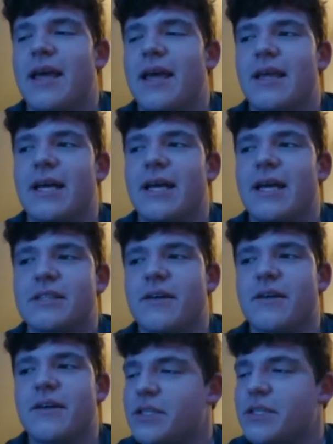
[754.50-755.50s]
a
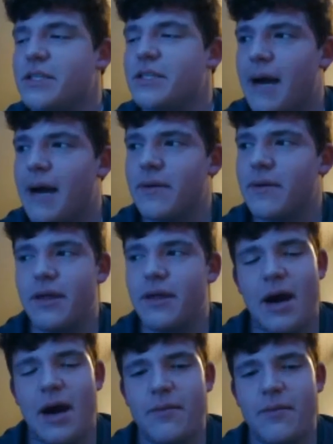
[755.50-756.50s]
tough question. Probably,
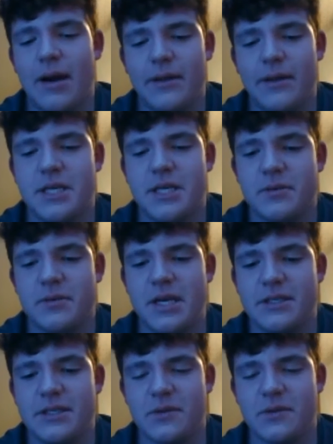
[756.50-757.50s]
I would probably change
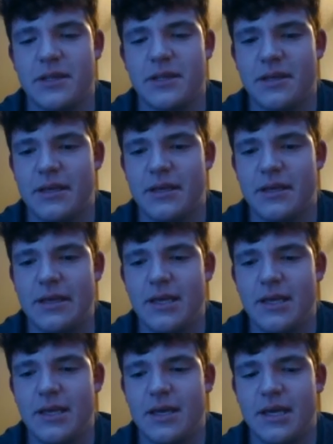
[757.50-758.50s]
places with,
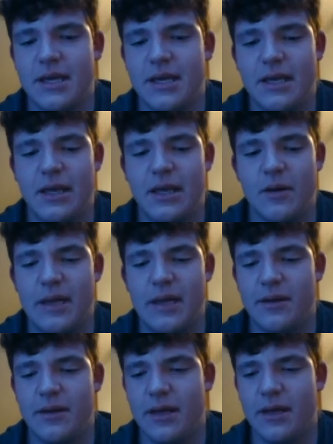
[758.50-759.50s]

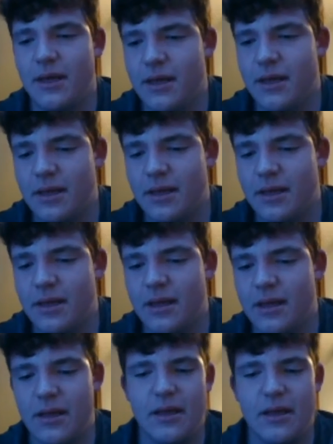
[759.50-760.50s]
maybe,
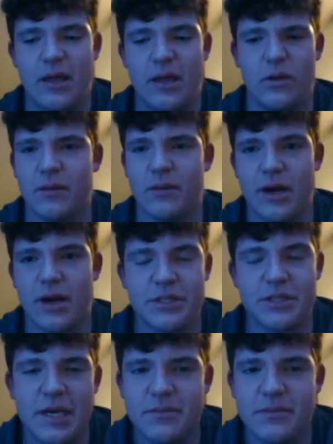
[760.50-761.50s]
LeBron
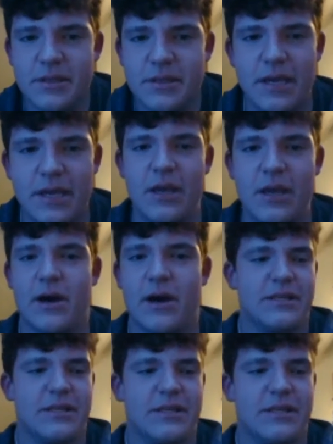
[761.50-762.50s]
James. I
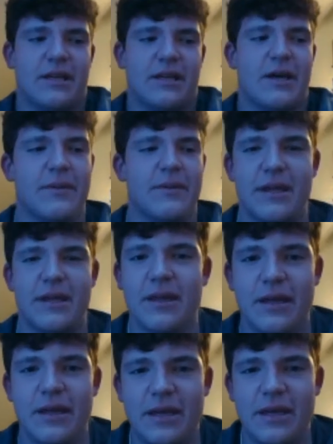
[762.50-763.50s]
just think that'd be
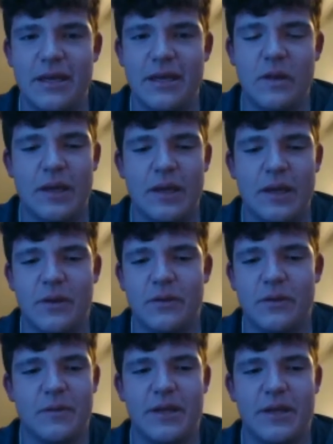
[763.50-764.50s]

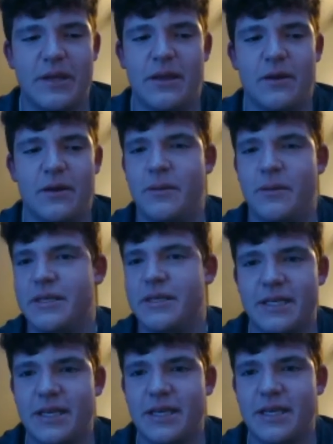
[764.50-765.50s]
cool to be,
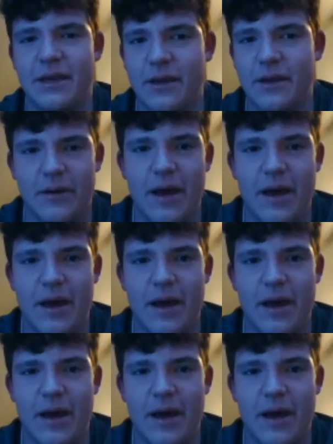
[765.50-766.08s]
6'8",